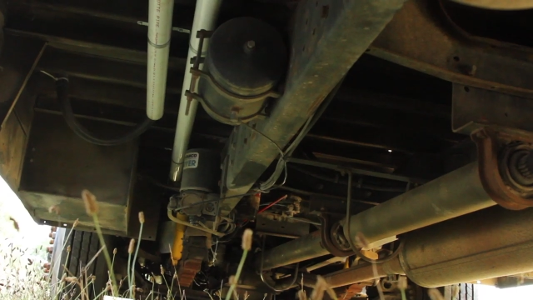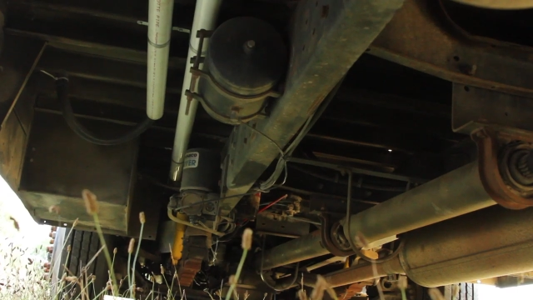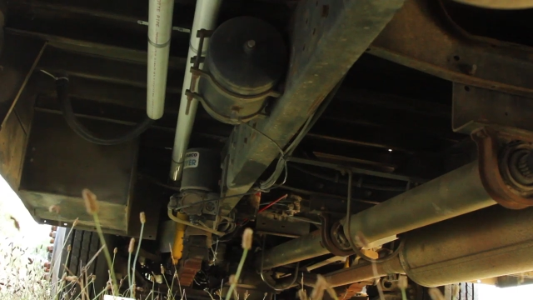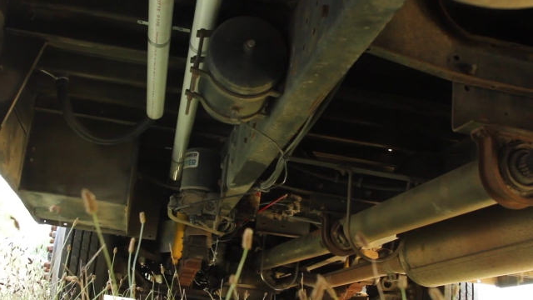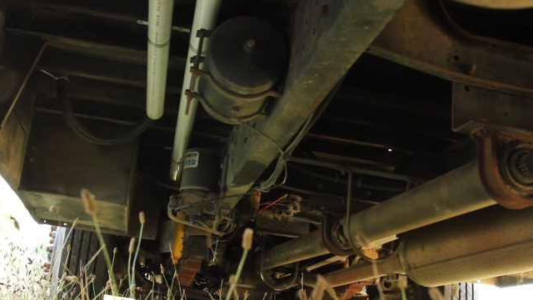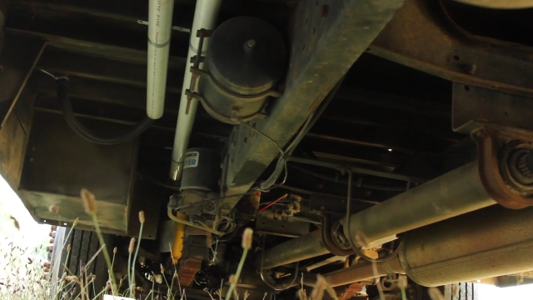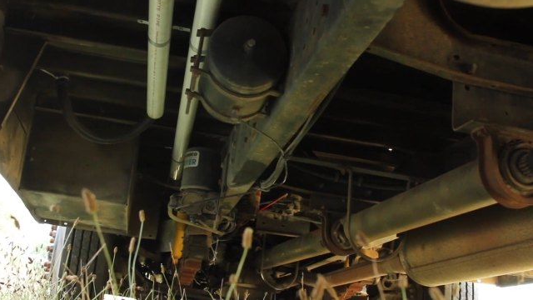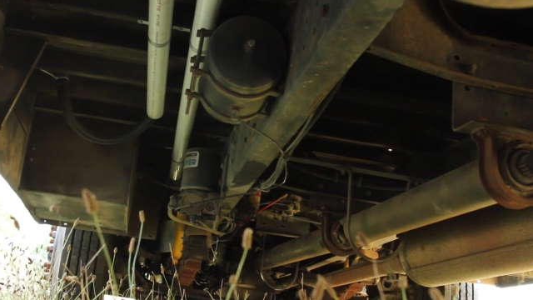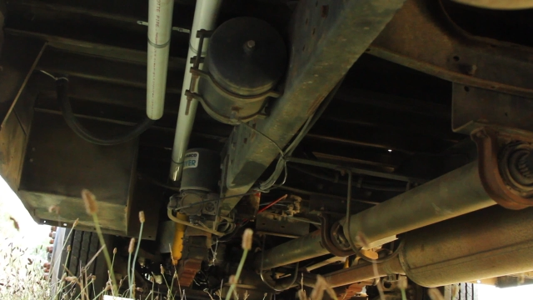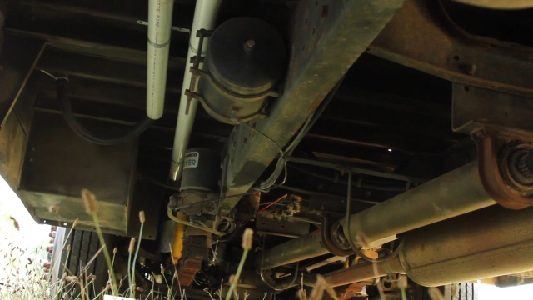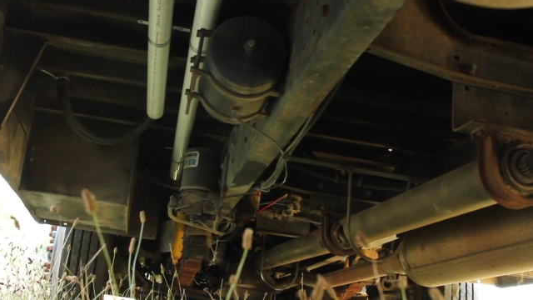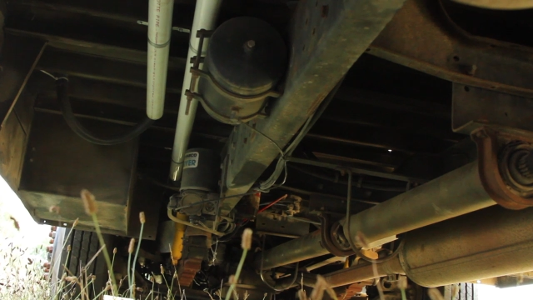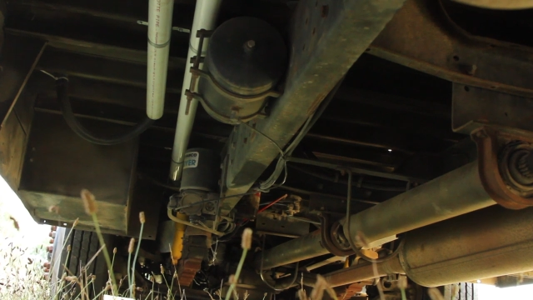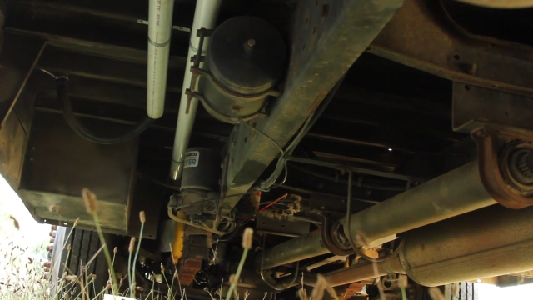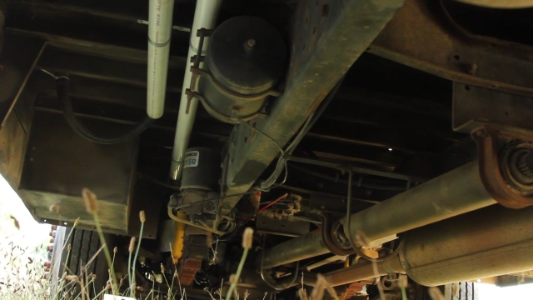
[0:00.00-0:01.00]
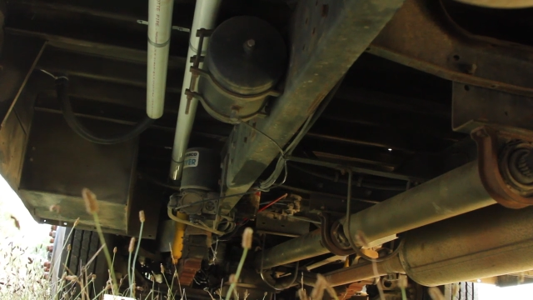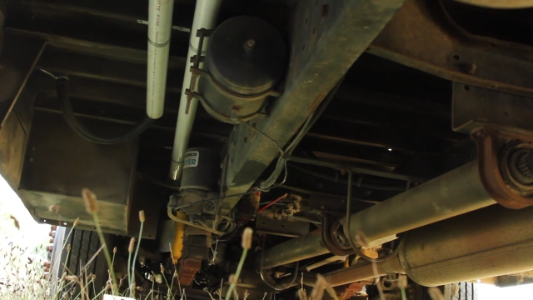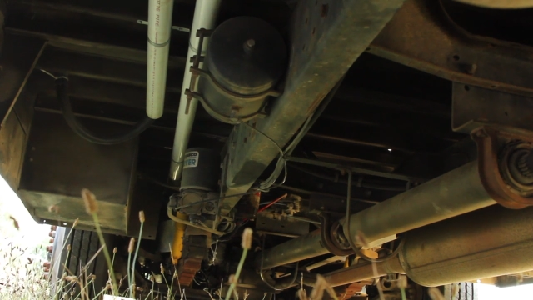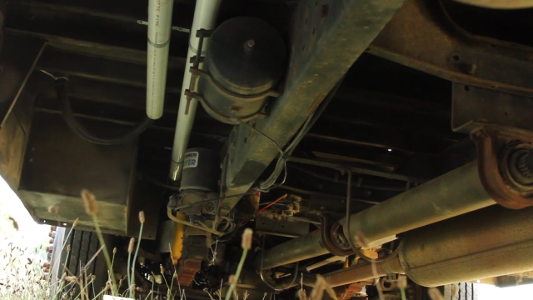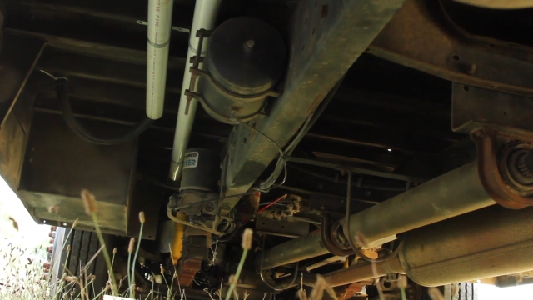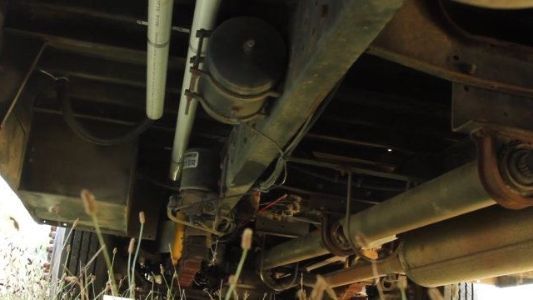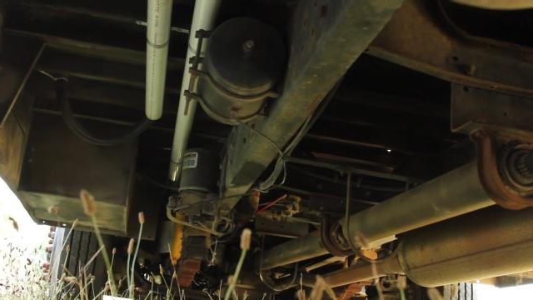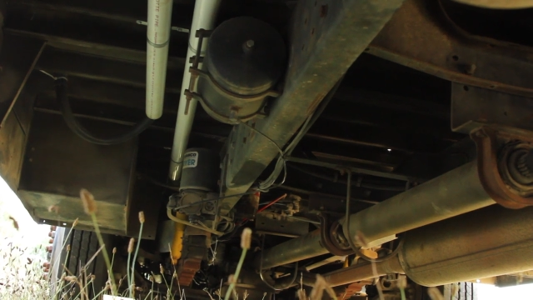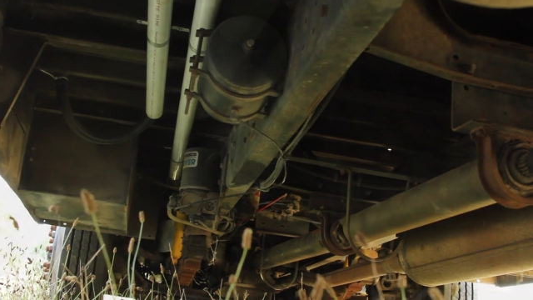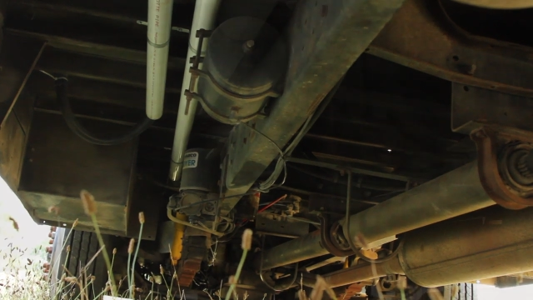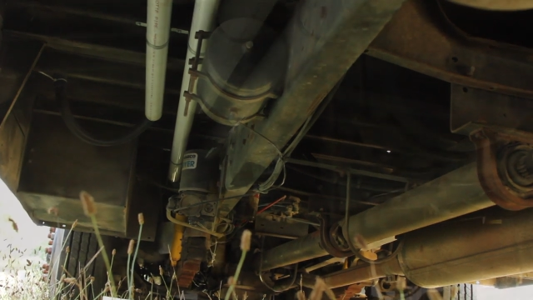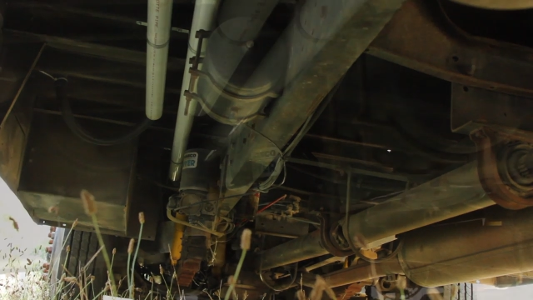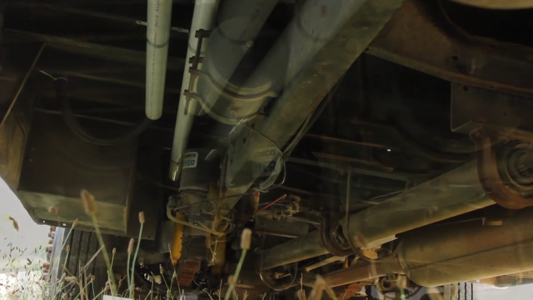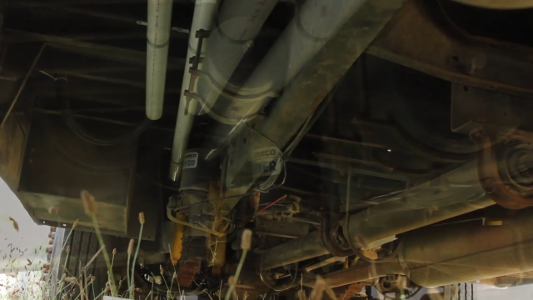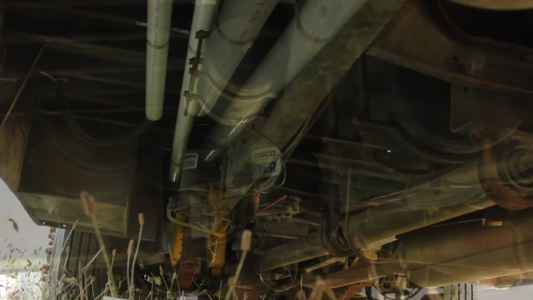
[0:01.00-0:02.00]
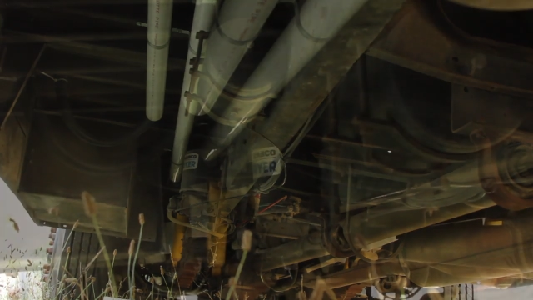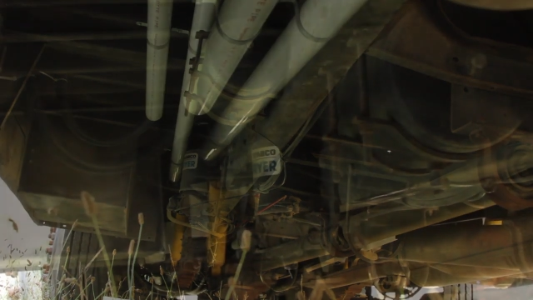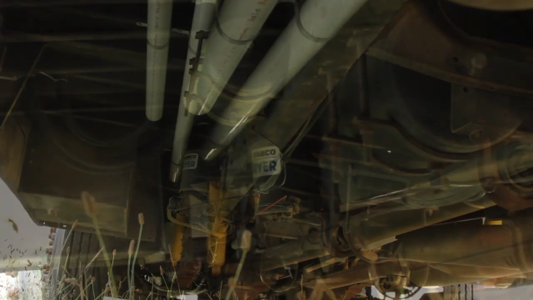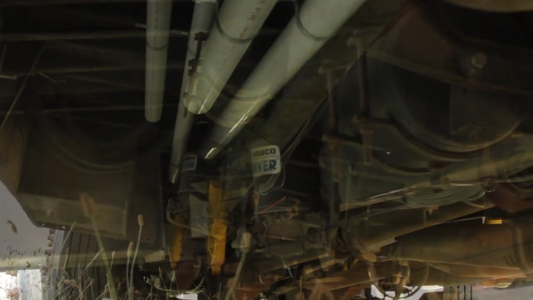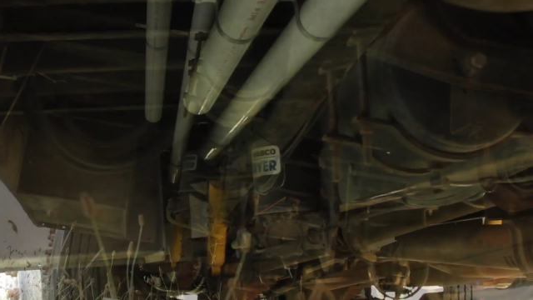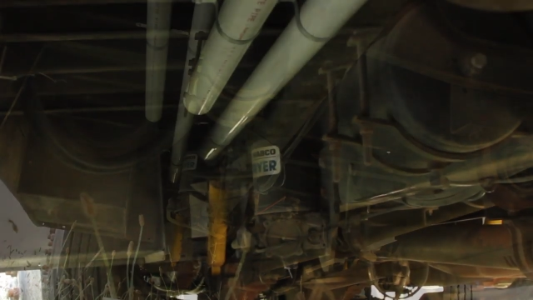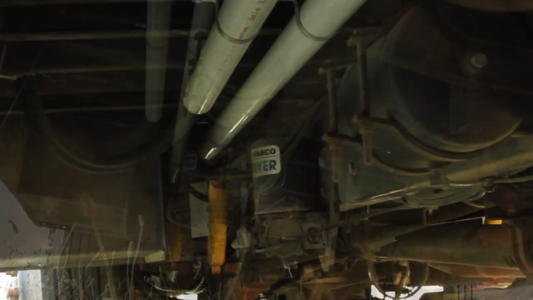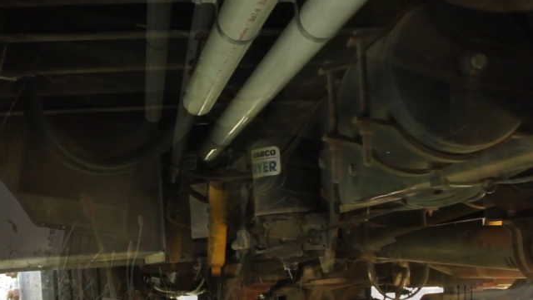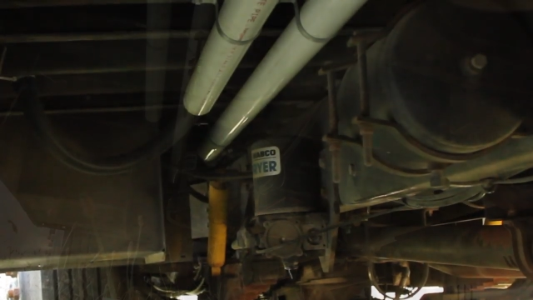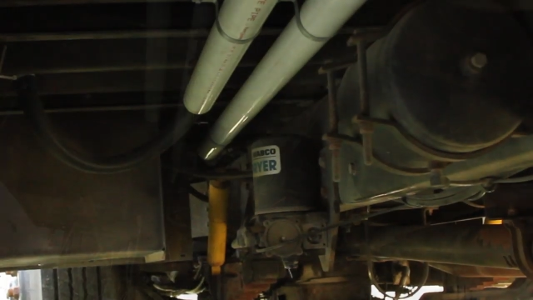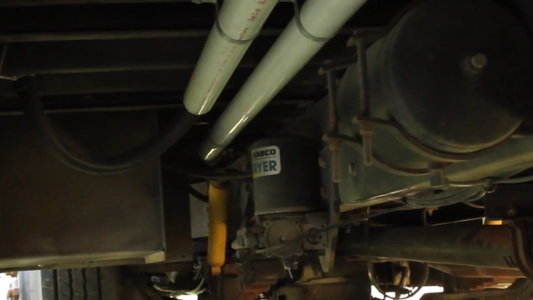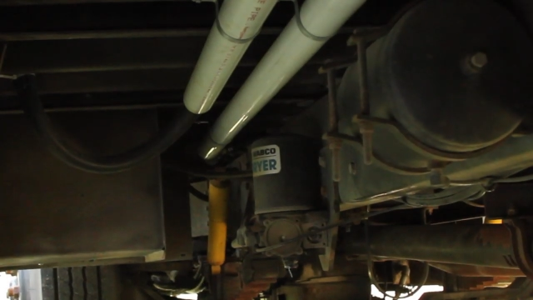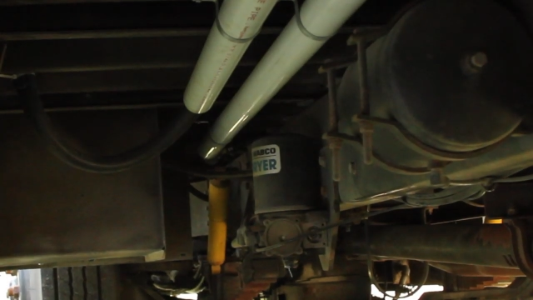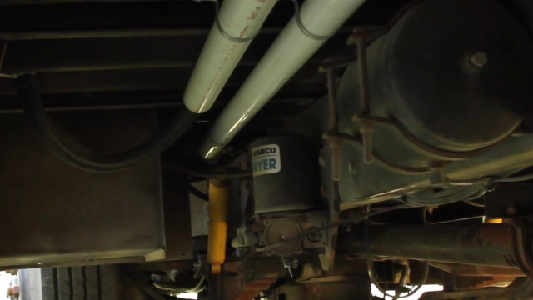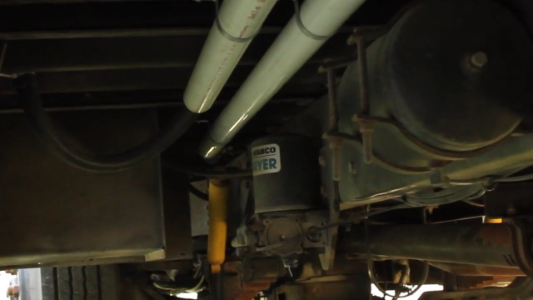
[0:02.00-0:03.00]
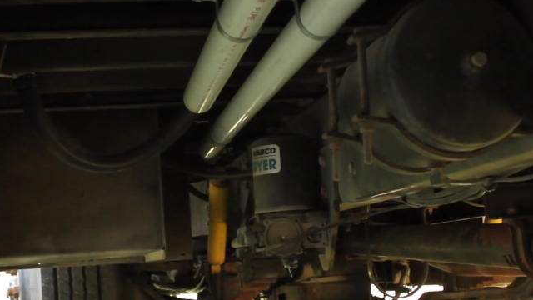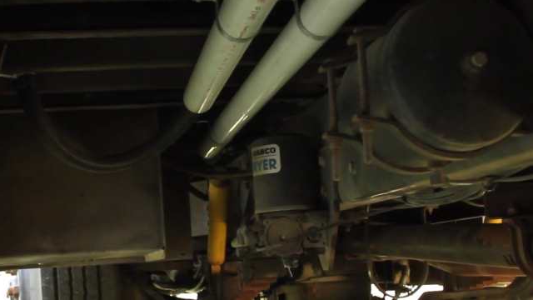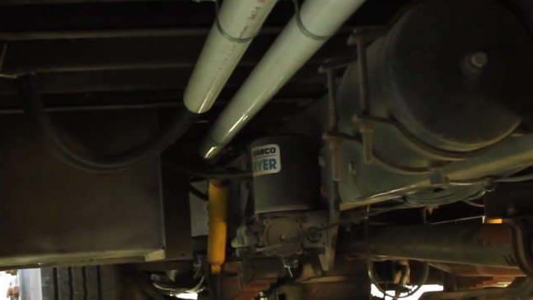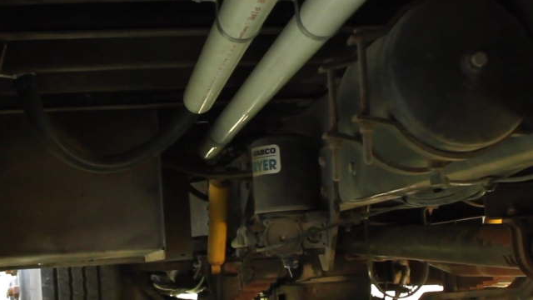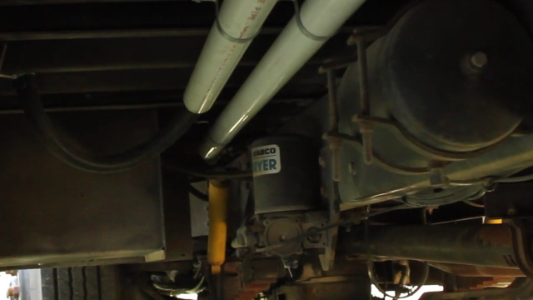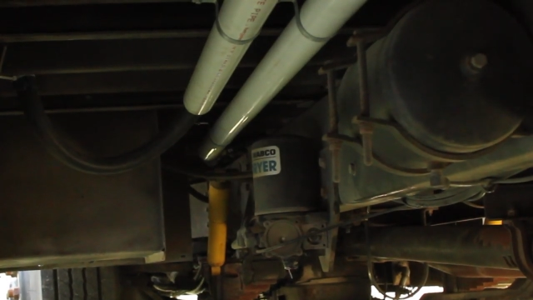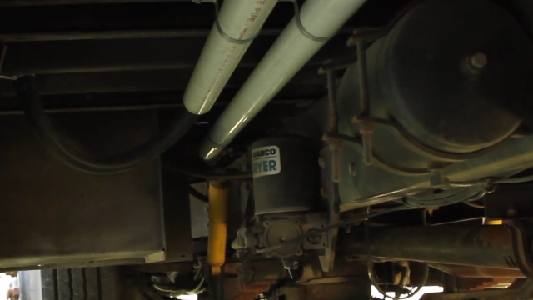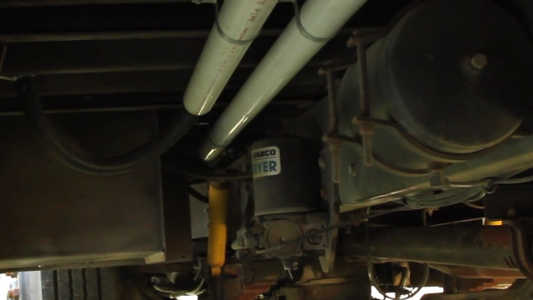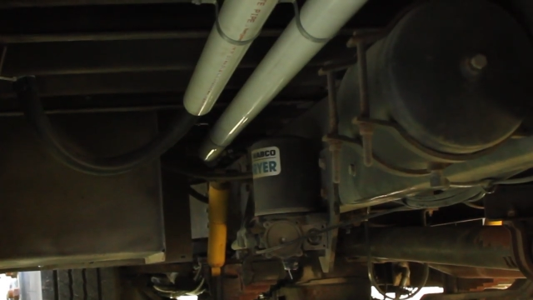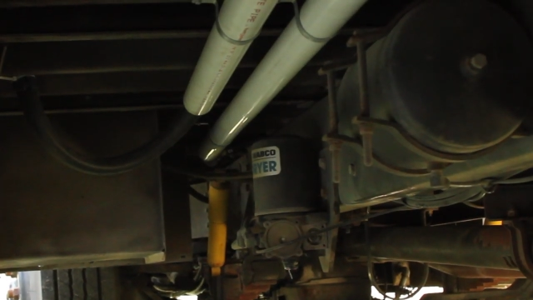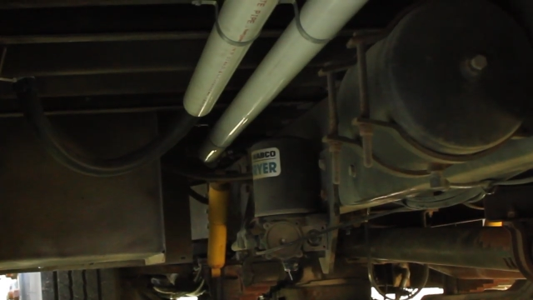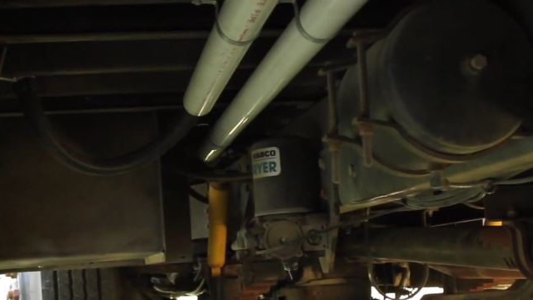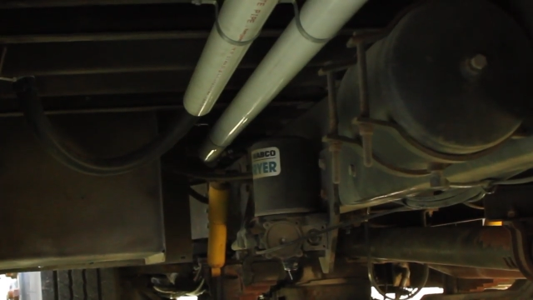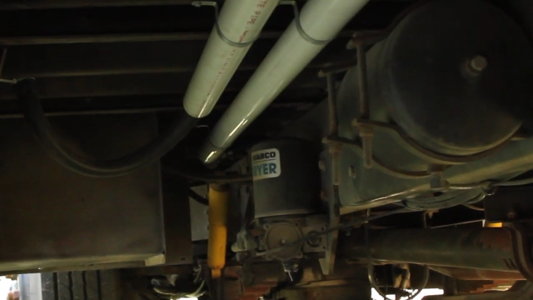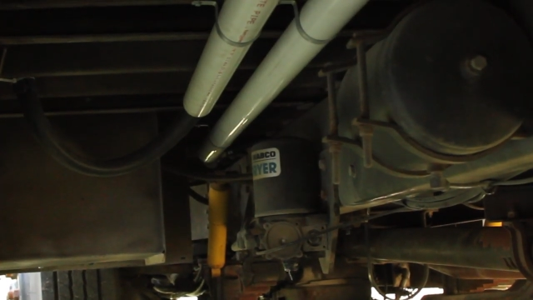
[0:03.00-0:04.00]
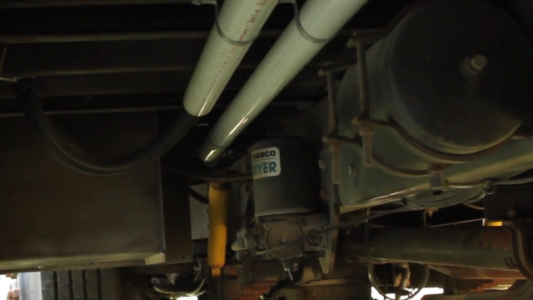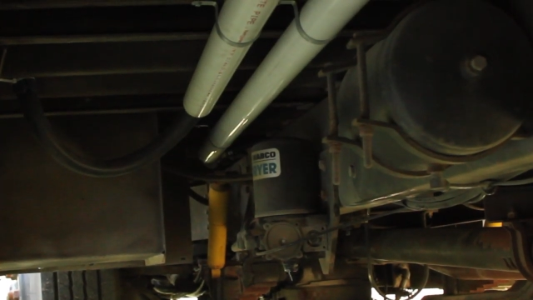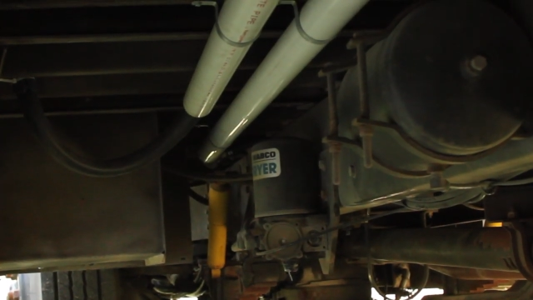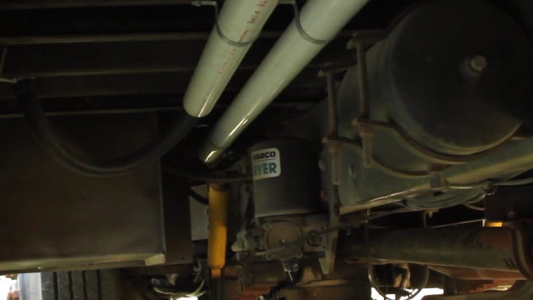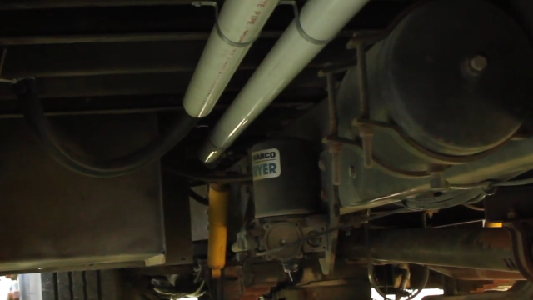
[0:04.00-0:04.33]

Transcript: No face is visible, so there are no lips to read.